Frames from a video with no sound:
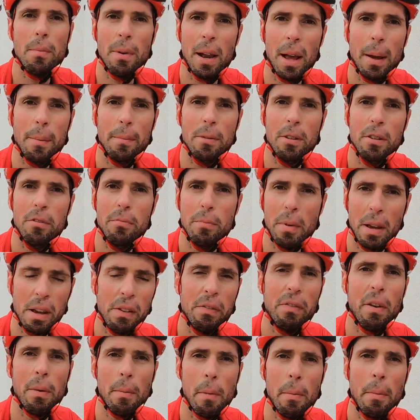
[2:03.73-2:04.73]
lapse of me
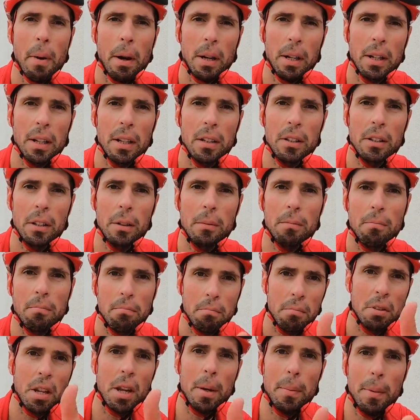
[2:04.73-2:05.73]
fitting my mud guards on.
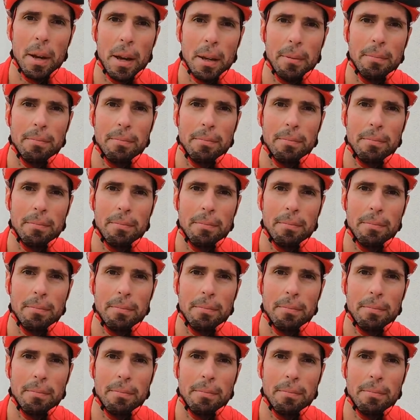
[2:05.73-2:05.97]
See you in a